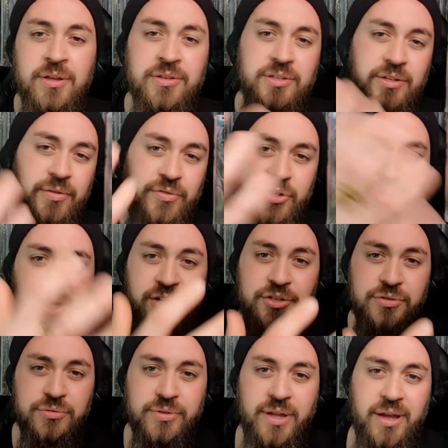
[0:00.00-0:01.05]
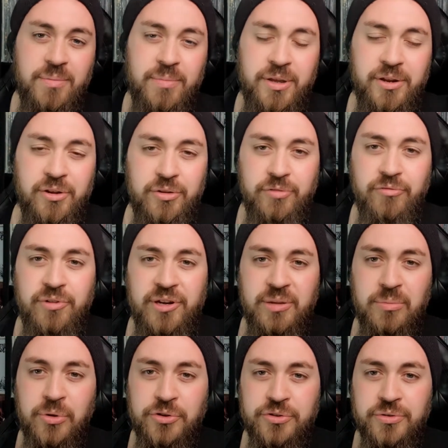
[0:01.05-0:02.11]
So they've changed all that, made it look really
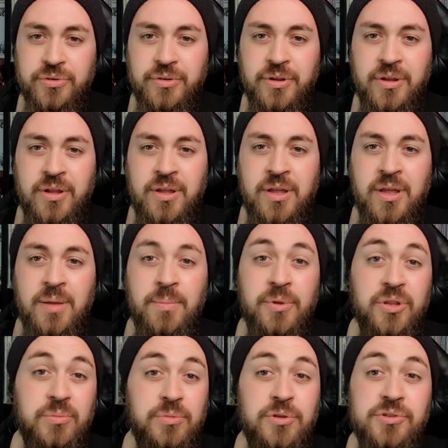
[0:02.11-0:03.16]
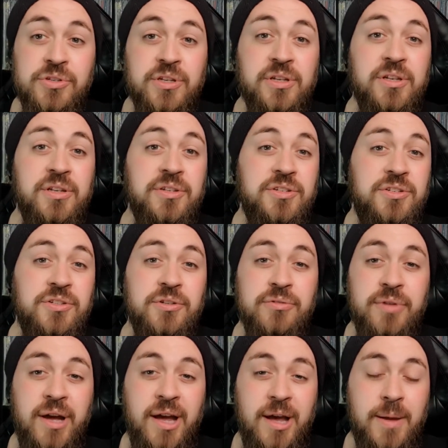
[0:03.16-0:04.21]
modern. But the music is
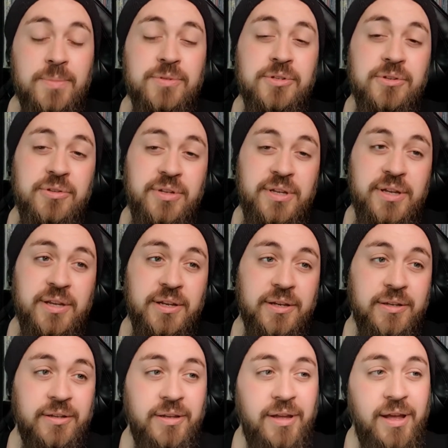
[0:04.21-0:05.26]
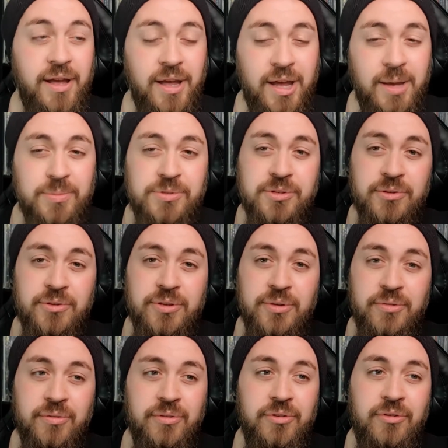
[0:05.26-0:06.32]
still absolutely killer. Absolutely
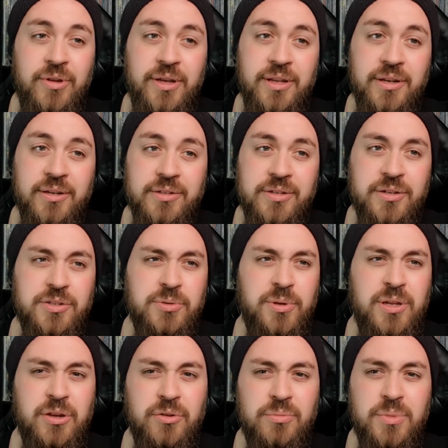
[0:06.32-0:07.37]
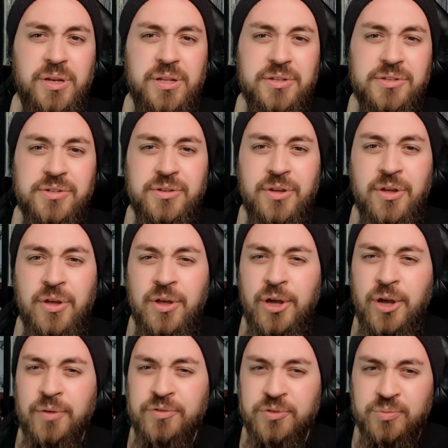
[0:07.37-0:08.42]
killer. It's like 20 odd minutes
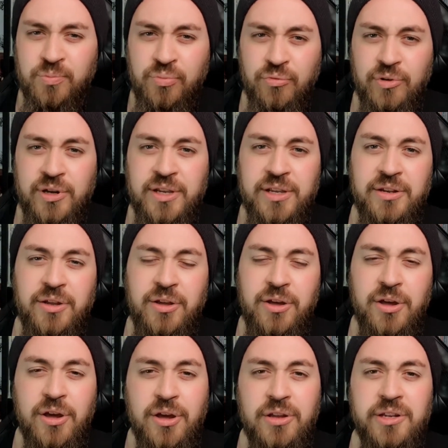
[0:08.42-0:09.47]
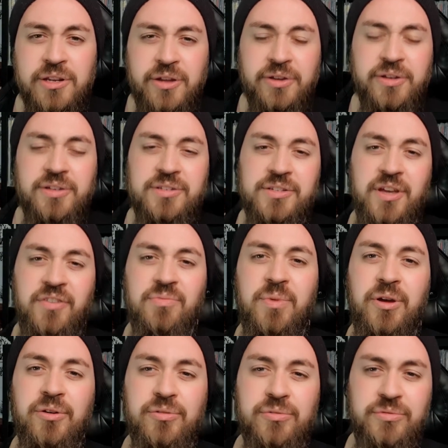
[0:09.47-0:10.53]
of just brilliant early 90s death
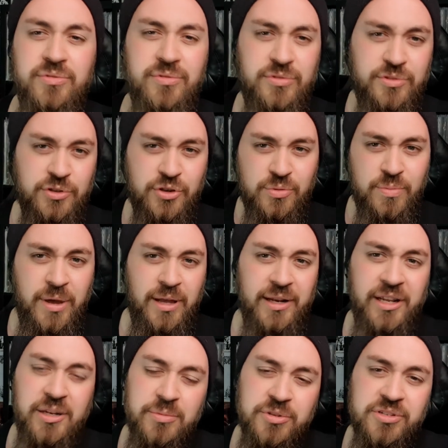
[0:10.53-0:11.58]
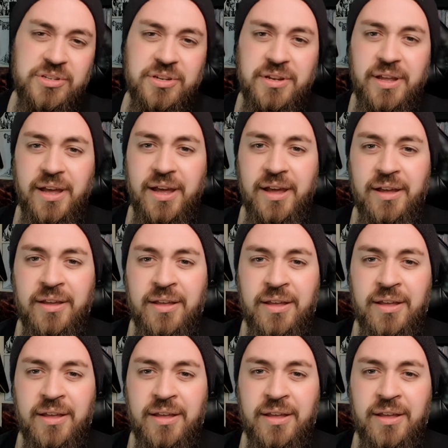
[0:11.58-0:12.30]
metal, doom metal elements in there.